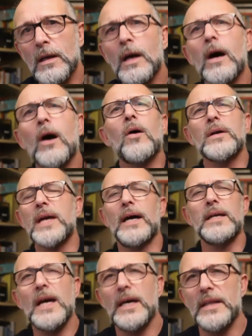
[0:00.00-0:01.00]
Oh yeah,
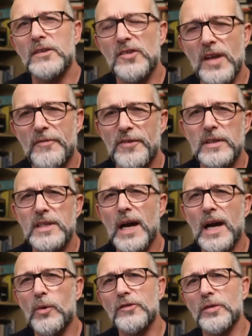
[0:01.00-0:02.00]
yeah, that's different. Yeah,
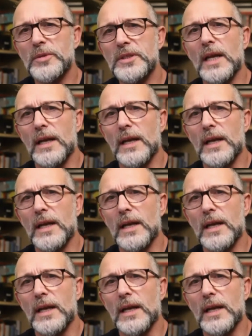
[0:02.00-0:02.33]
when somebody deliberately